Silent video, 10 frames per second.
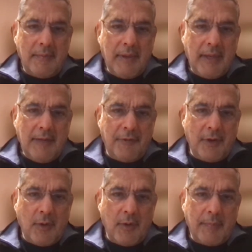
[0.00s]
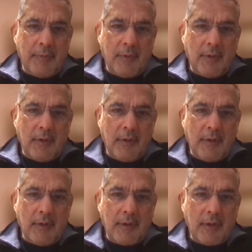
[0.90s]
Any follow-up
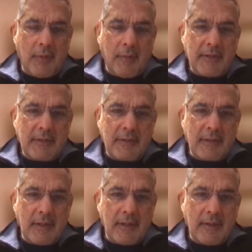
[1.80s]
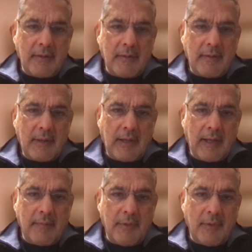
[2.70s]
comments?
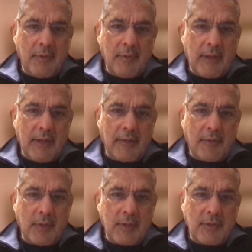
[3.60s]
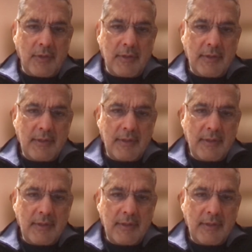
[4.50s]
Callum, or any other questions?